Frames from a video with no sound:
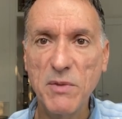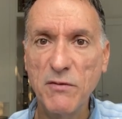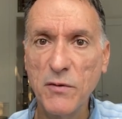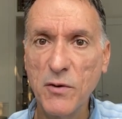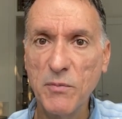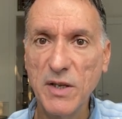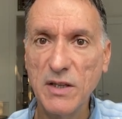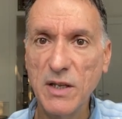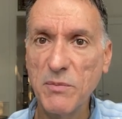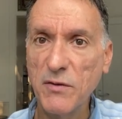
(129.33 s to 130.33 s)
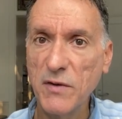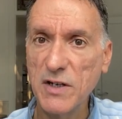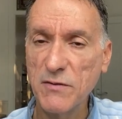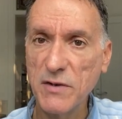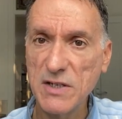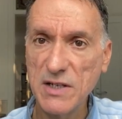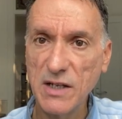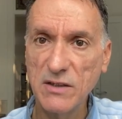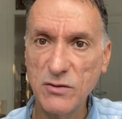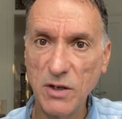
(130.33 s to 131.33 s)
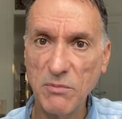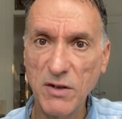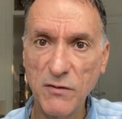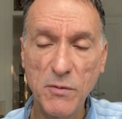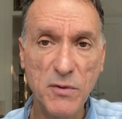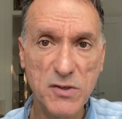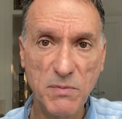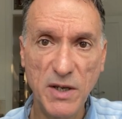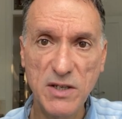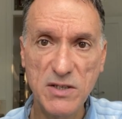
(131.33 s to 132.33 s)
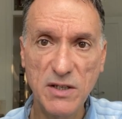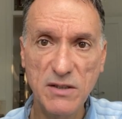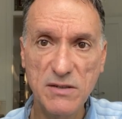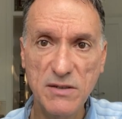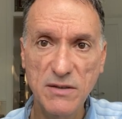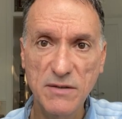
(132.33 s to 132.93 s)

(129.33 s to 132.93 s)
metformin the preferred first-line treatment for most patients.